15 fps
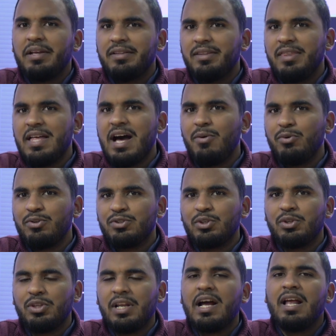that was
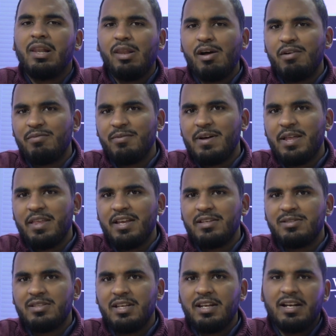something I love about the
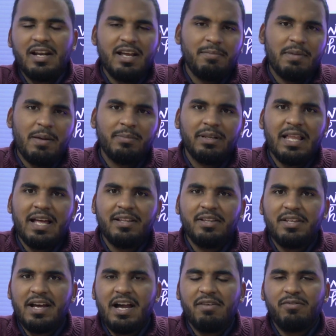S10, and I'm glad that
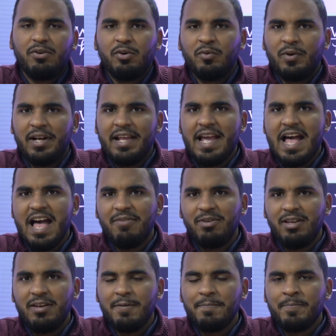the iPhone already have
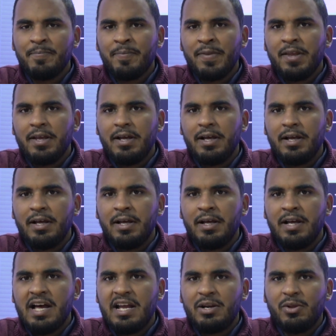it.
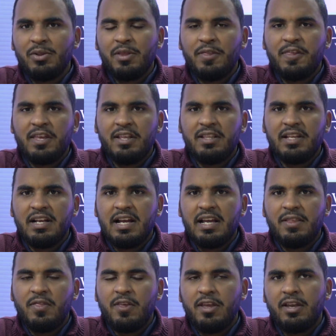Another thing that
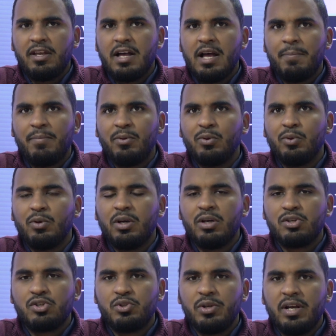I think
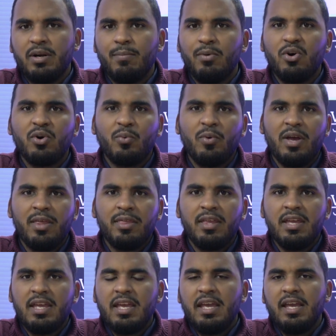Apple should get on board with
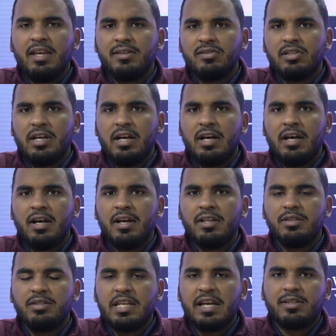is
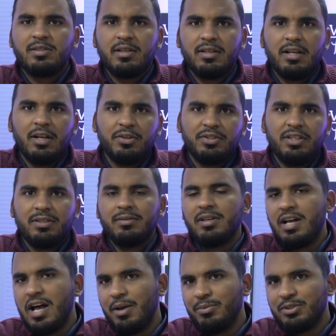DeX technology.
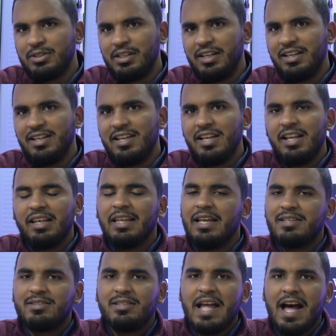Obviously,
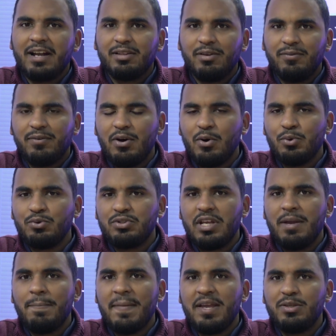let's DAC the phones
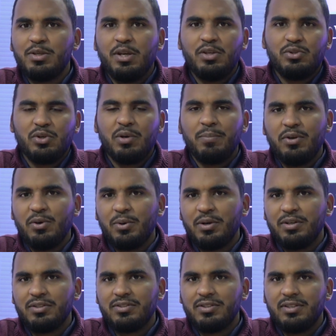and make them into
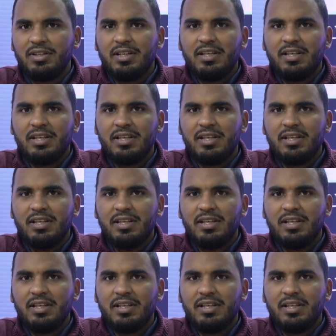computers.